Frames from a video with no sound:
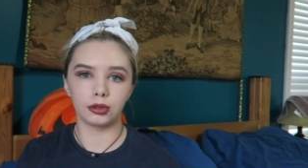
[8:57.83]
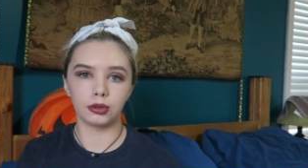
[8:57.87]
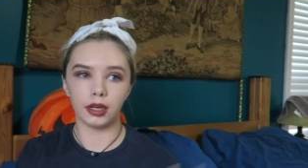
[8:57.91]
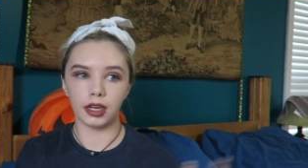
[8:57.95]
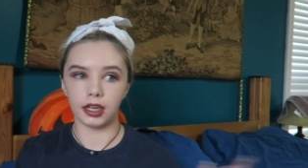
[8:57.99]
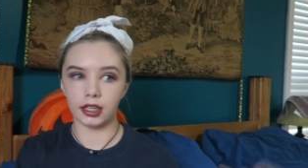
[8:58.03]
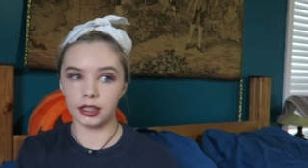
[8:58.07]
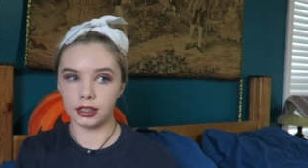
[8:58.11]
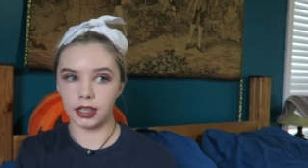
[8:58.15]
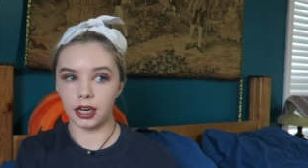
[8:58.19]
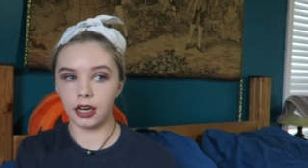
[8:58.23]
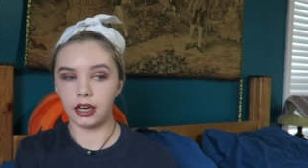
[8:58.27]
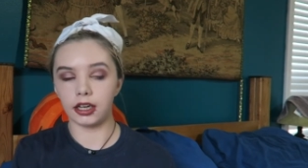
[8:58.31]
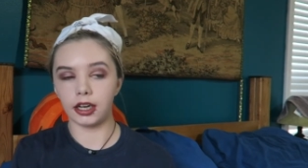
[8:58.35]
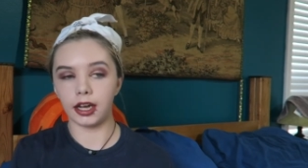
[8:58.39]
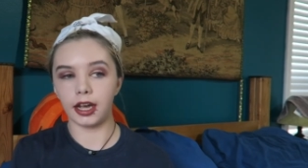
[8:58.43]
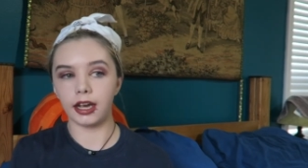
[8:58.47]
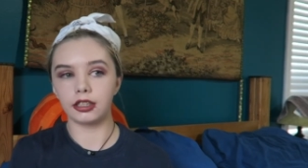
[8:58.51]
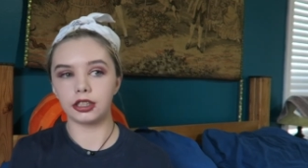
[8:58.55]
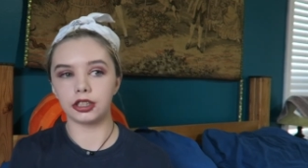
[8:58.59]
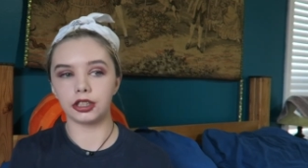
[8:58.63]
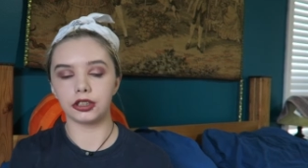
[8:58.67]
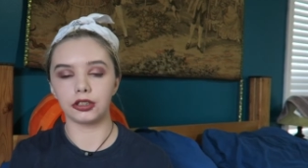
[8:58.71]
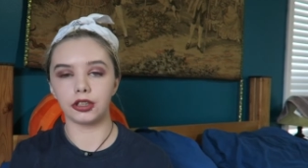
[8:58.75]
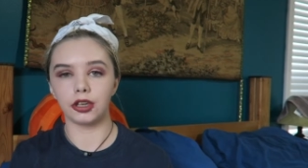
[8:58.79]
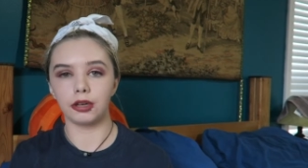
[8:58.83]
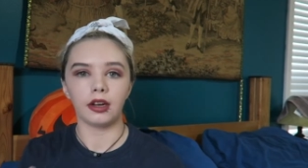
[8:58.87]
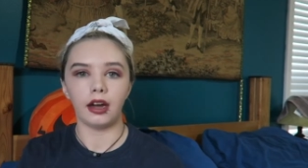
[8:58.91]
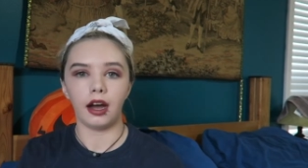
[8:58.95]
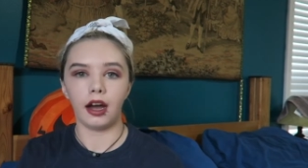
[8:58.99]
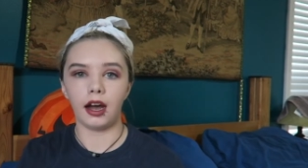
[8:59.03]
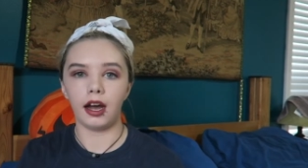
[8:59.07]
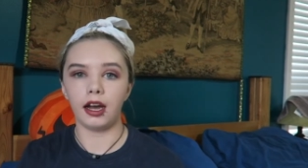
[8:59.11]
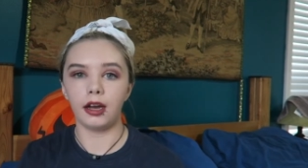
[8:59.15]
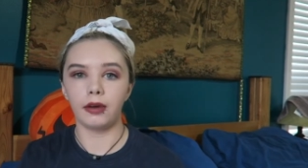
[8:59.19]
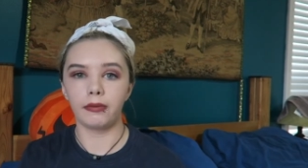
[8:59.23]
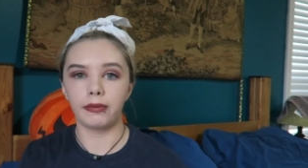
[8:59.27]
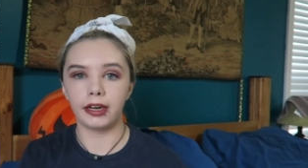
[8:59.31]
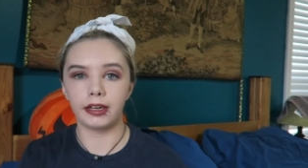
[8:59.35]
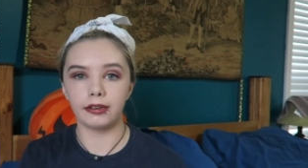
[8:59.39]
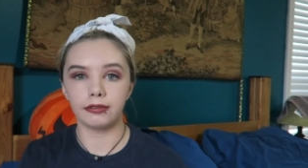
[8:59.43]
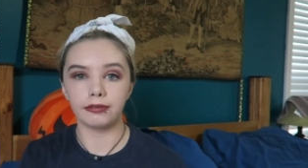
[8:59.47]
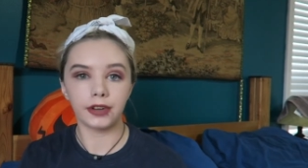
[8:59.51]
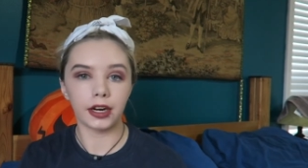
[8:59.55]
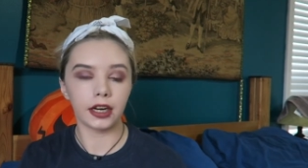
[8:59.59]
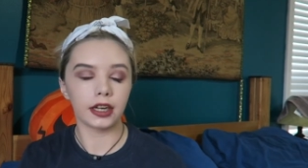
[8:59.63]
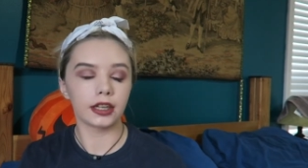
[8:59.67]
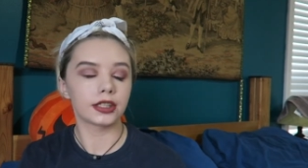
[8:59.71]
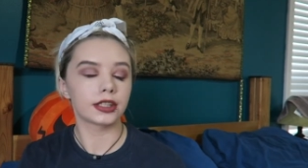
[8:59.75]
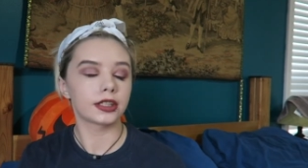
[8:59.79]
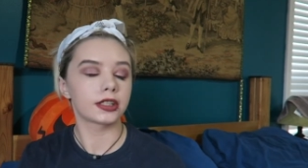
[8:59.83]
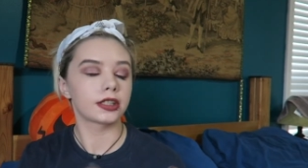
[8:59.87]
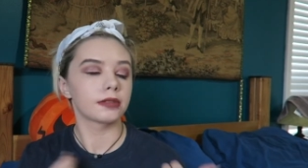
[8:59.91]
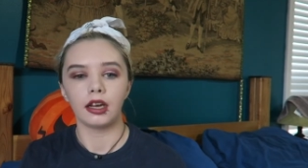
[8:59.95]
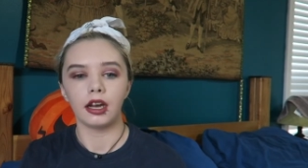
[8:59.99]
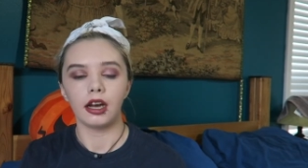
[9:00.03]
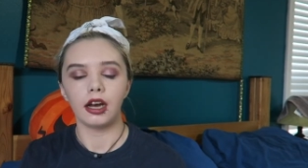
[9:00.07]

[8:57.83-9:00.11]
an interrogation room. I went first.